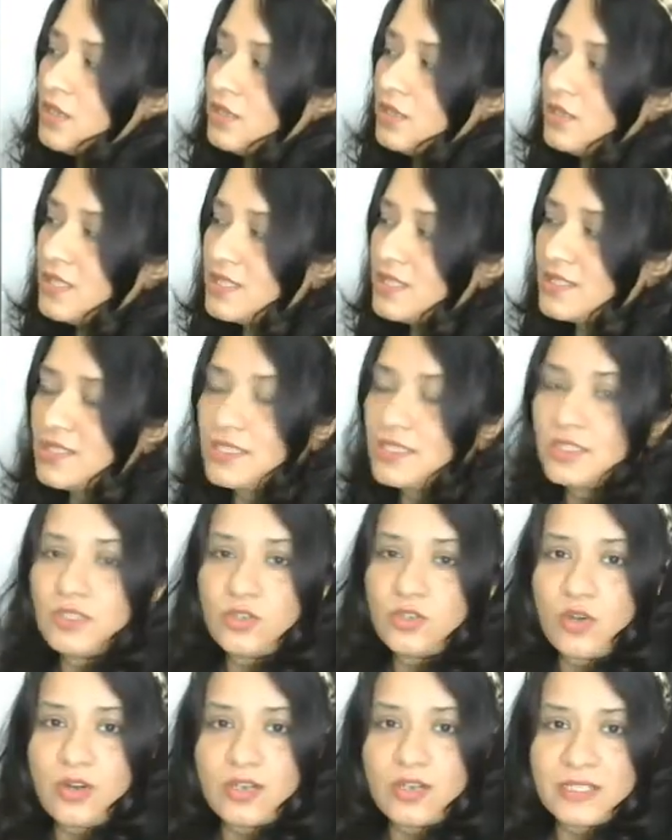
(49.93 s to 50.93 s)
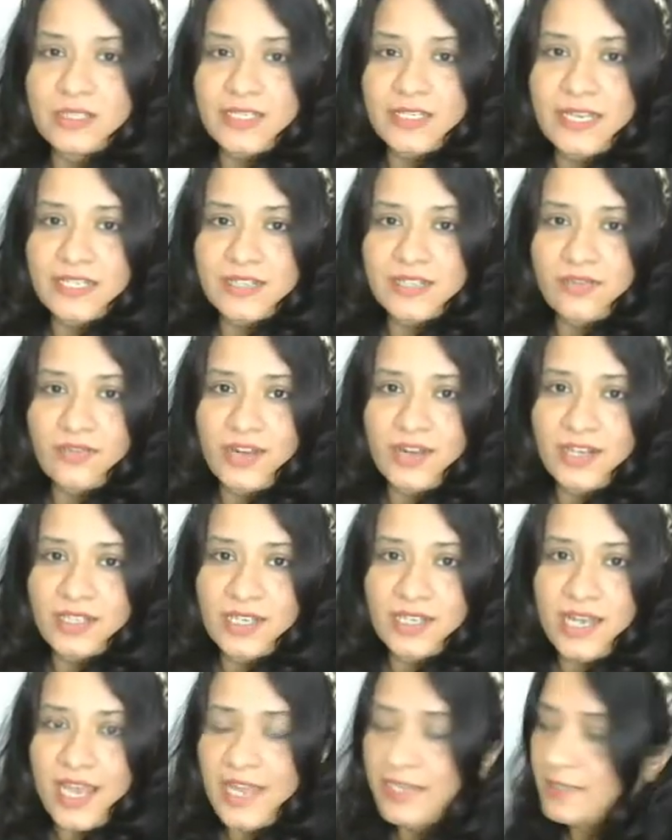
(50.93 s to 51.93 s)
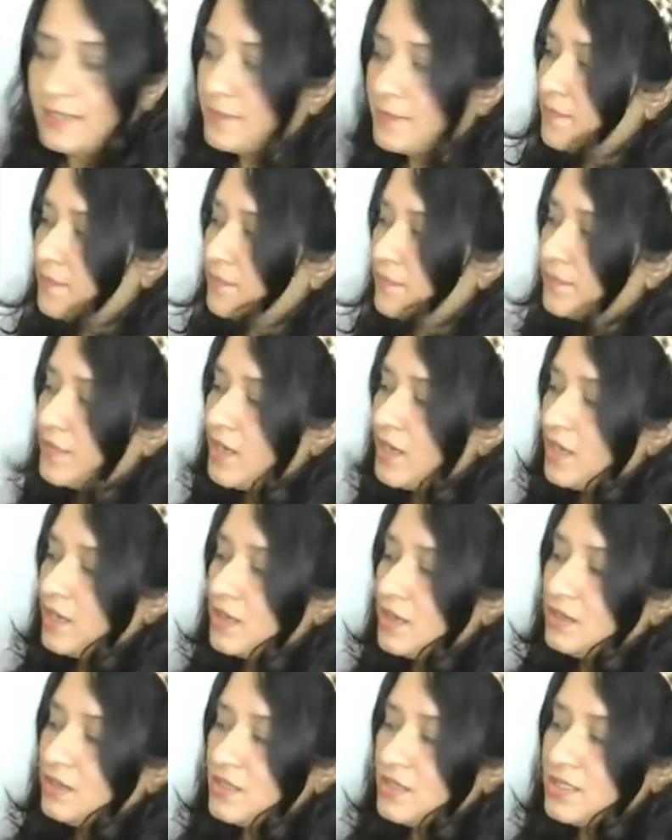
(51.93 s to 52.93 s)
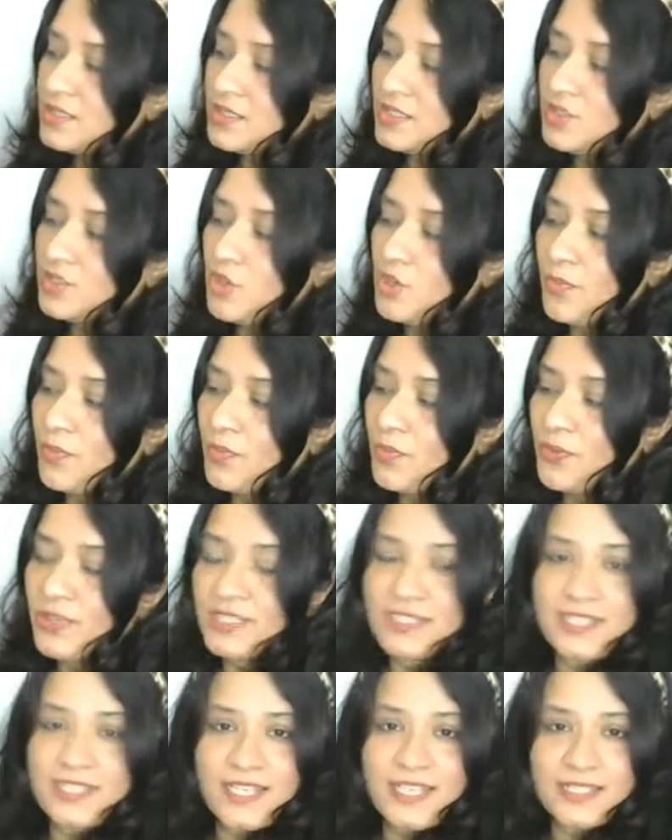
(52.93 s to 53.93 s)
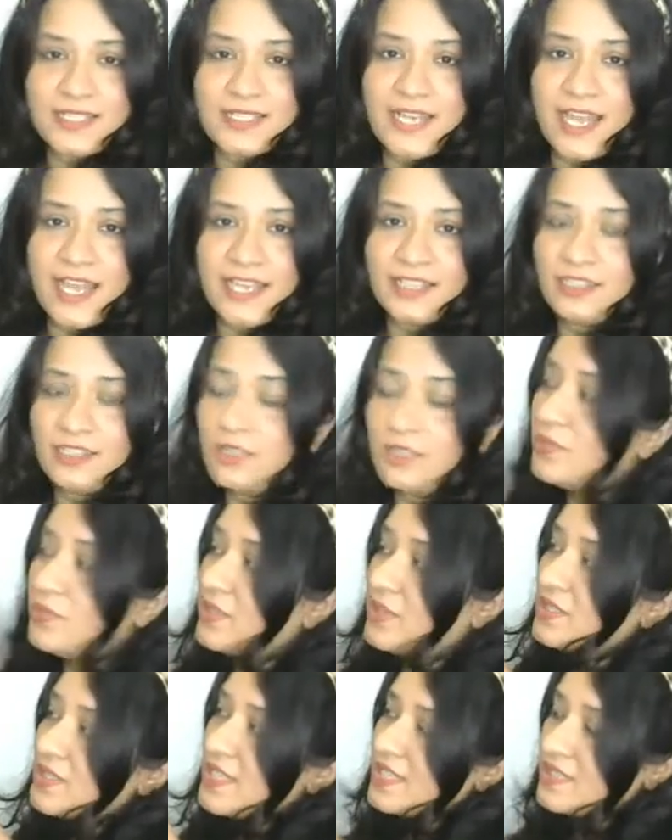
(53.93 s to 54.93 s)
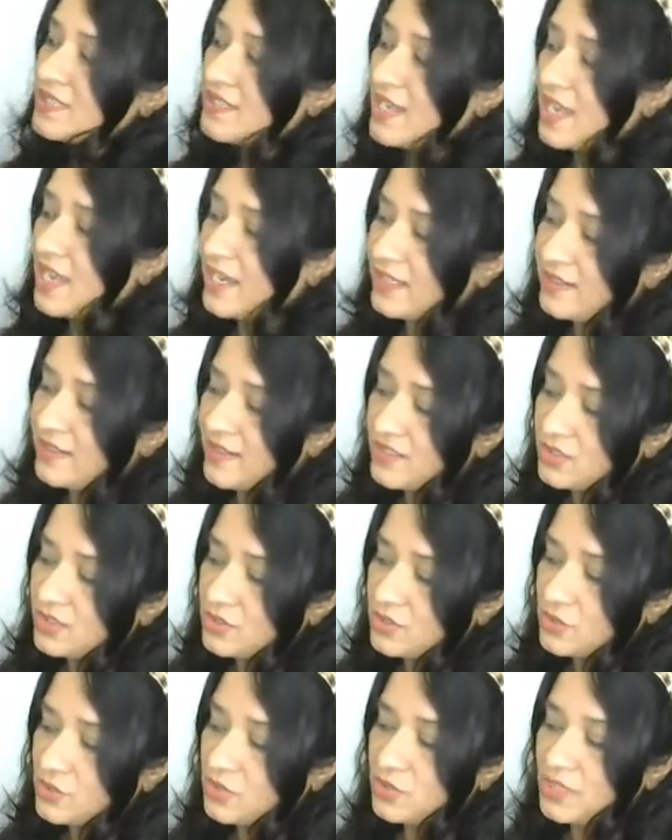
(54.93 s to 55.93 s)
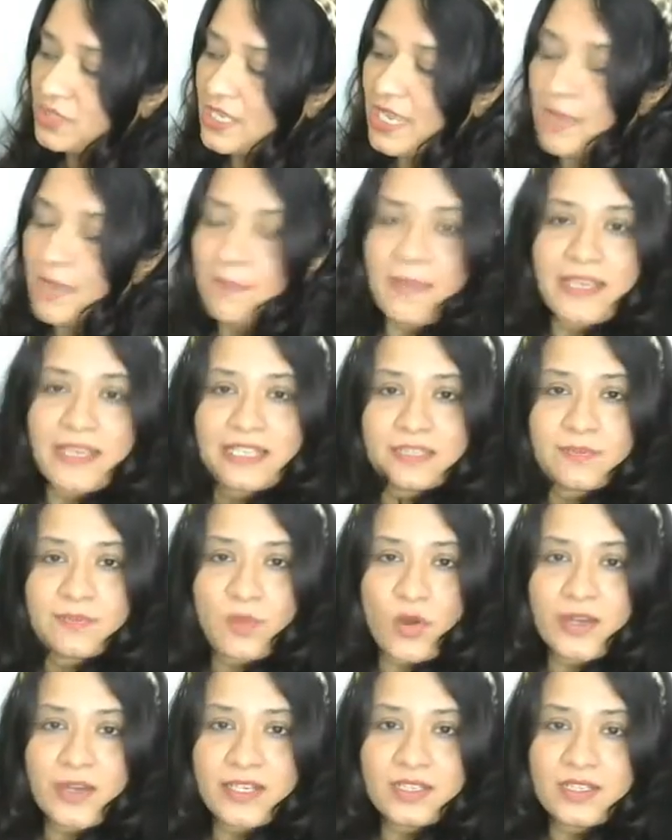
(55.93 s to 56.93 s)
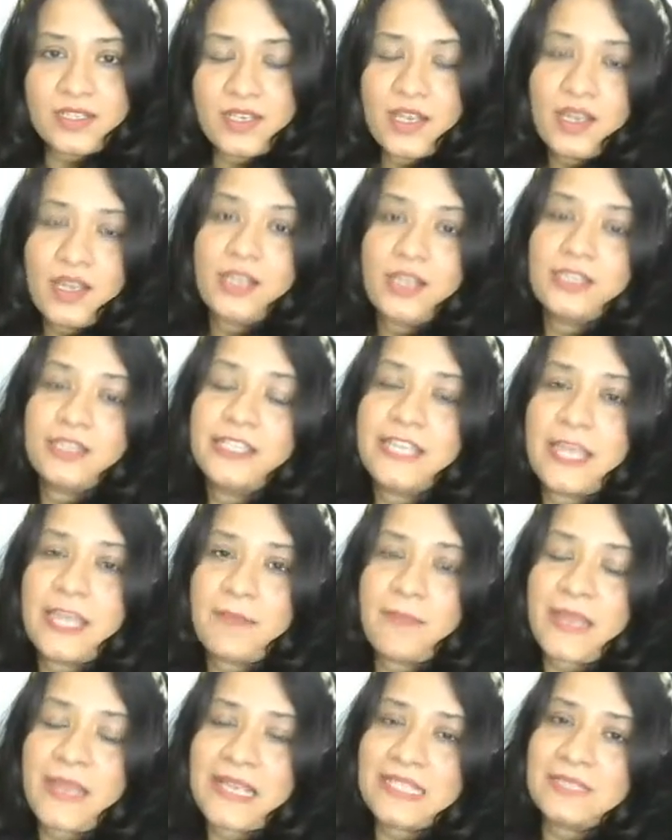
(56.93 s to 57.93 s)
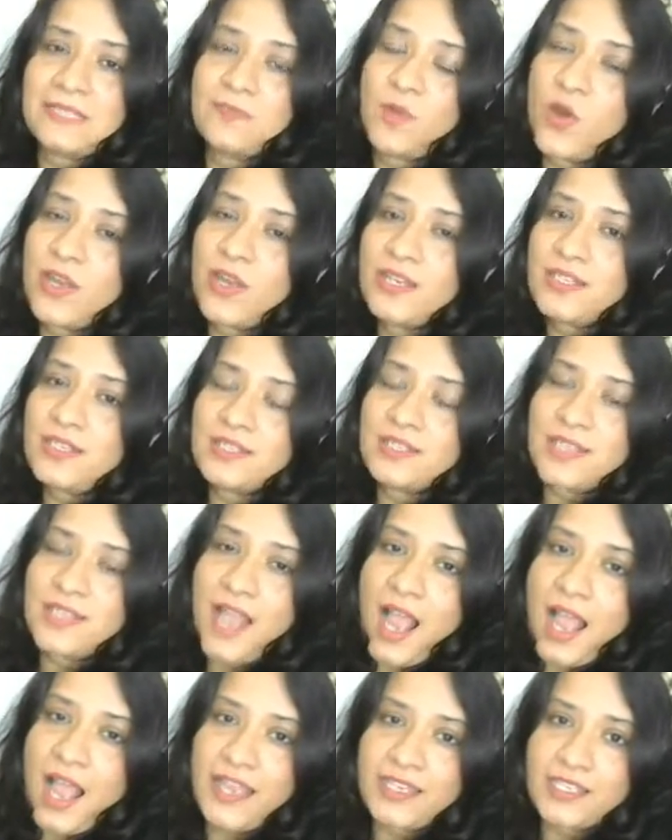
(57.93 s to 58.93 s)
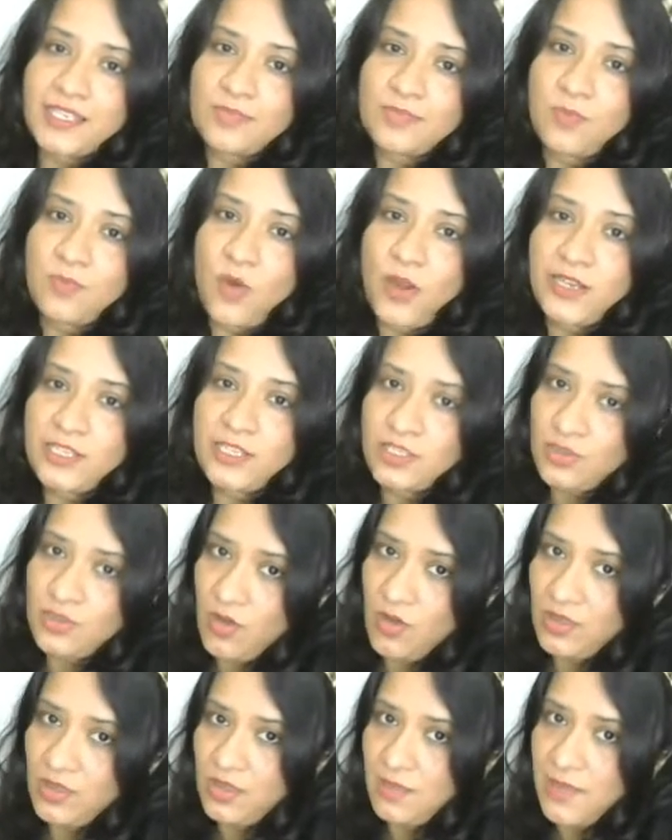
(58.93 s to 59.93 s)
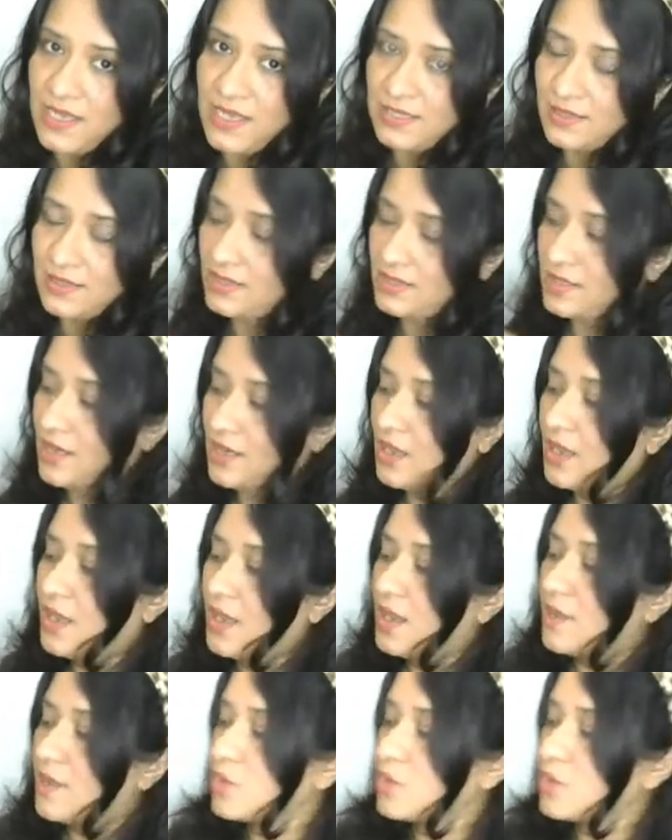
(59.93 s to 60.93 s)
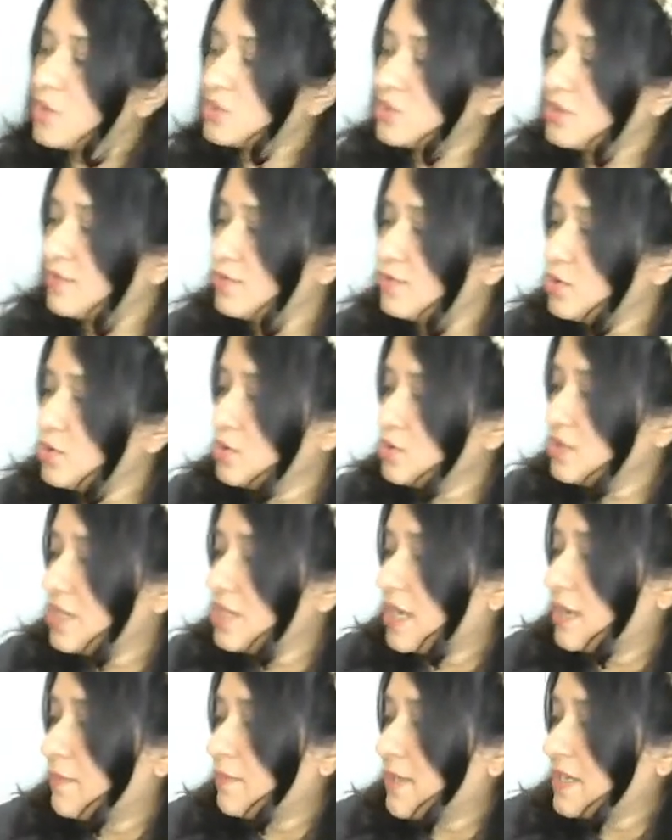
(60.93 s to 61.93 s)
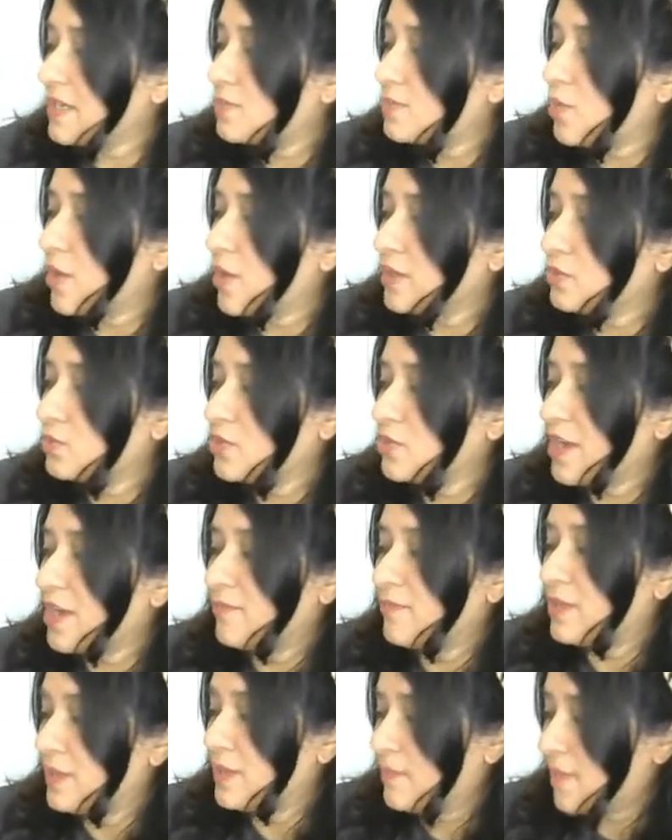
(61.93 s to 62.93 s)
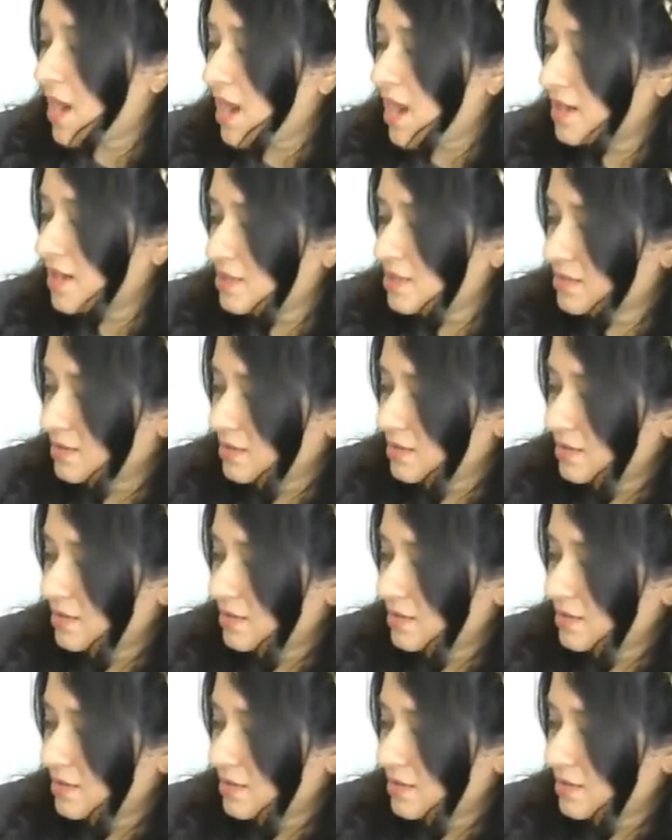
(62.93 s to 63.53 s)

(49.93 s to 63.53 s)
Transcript: This is your center front line. This is your princess line. The princess line runs through the apex point. The apex point is the highest point on the bust. Most of you, the apex point would have been marked